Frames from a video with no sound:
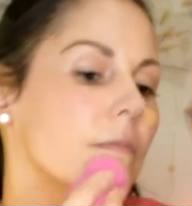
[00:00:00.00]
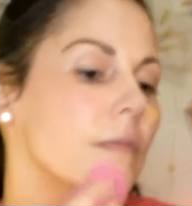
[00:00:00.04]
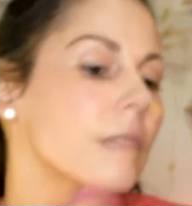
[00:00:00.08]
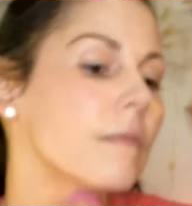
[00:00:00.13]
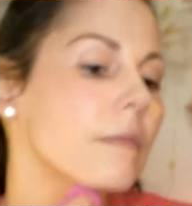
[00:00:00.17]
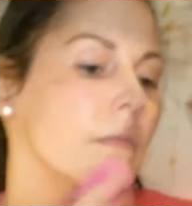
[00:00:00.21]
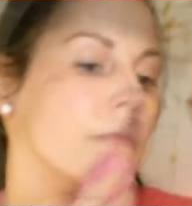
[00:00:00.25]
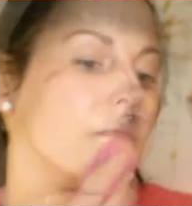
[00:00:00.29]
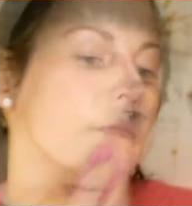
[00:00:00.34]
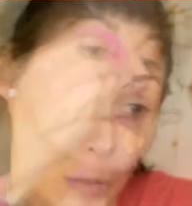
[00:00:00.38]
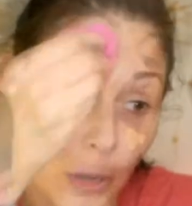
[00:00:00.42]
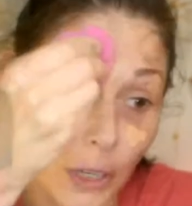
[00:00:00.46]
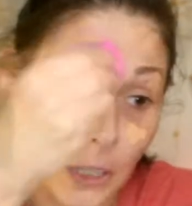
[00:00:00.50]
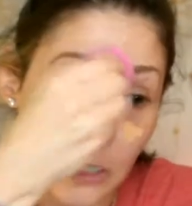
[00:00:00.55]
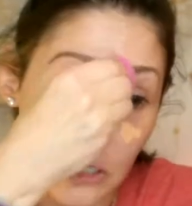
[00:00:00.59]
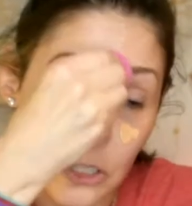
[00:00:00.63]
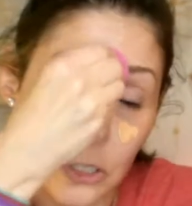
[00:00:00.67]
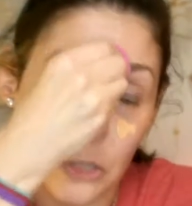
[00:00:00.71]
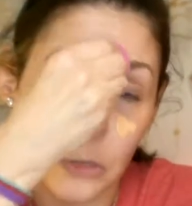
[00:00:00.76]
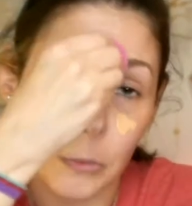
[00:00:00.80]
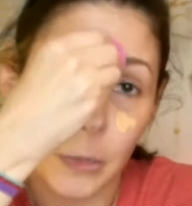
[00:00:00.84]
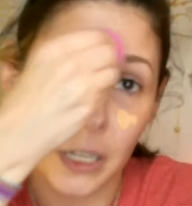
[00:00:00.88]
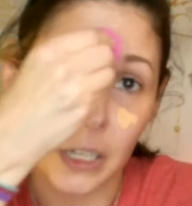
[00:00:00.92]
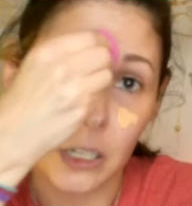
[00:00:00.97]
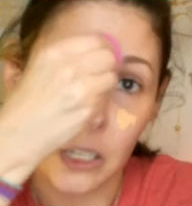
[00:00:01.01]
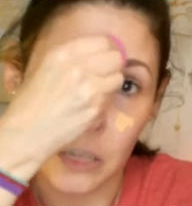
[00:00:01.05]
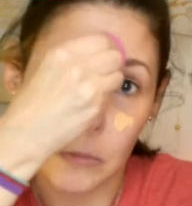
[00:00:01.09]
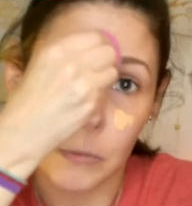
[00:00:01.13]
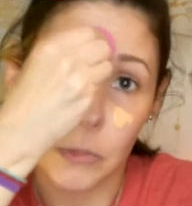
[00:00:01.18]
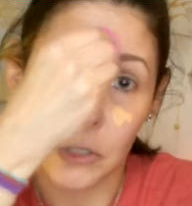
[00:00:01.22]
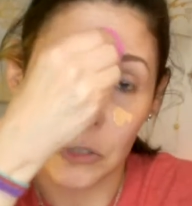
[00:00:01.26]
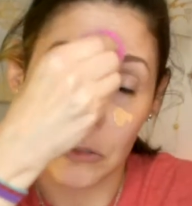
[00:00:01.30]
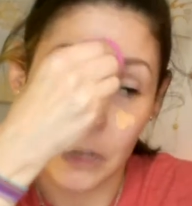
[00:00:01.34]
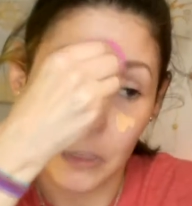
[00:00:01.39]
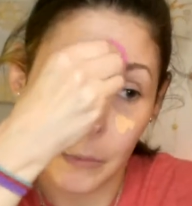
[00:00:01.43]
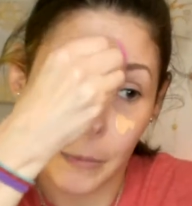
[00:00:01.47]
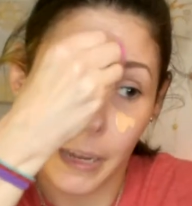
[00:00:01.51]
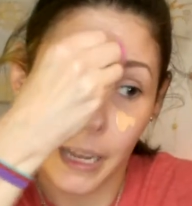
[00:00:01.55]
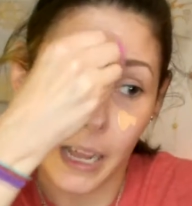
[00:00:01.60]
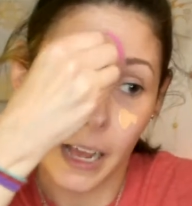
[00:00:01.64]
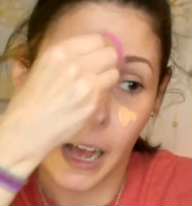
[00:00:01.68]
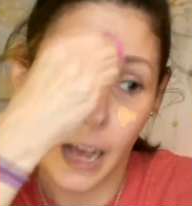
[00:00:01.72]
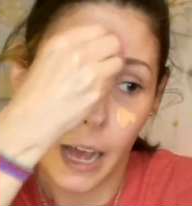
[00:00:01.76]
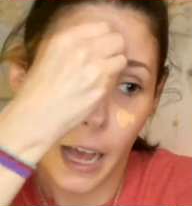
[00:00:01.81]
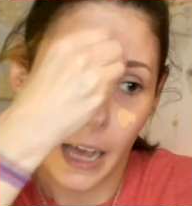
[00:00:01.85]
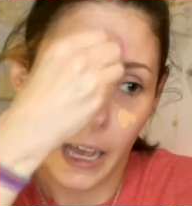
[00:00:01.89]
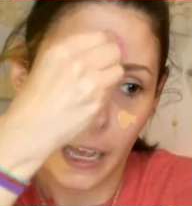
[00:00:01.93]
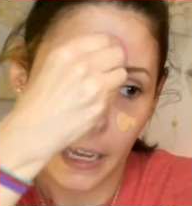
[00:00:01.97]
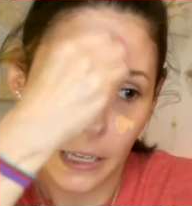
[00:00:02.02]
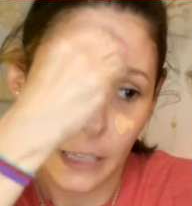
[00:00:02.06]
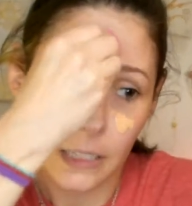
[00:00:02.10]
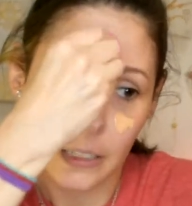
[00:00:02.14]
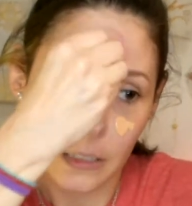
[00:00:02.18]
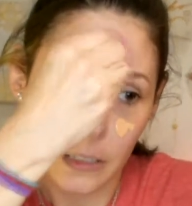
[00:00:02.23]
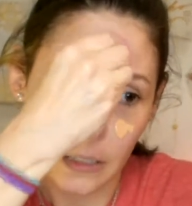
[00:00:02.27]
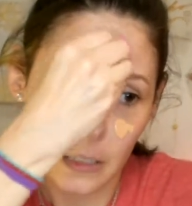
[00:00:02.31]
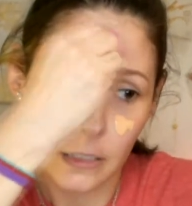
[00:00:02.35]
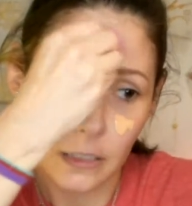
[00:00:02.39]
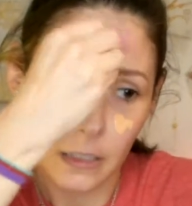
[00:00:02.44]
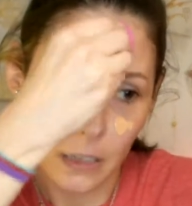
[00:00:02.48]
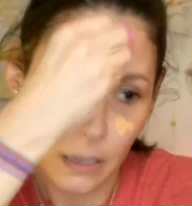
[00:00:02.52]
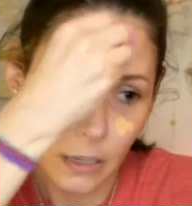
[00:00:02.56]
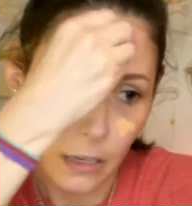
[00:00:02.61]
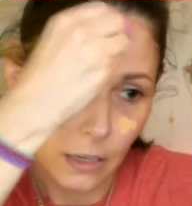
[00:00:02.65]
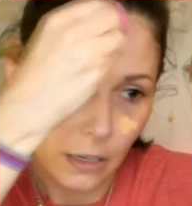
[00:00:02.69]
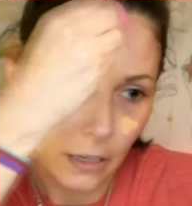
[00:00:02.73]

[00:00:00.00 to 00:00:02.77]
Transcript: I don't want too much in between my eyes